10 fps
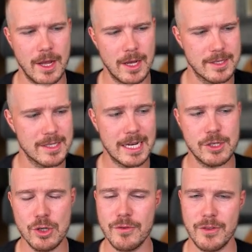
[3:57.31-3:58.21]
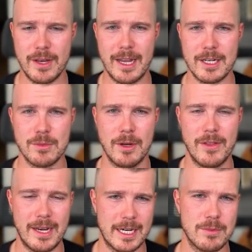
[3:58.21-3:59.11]
Stay tuned for the next one. The
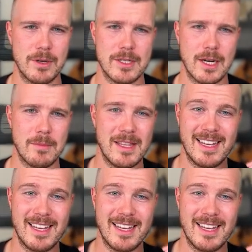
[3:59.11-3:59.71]
next one is going to be the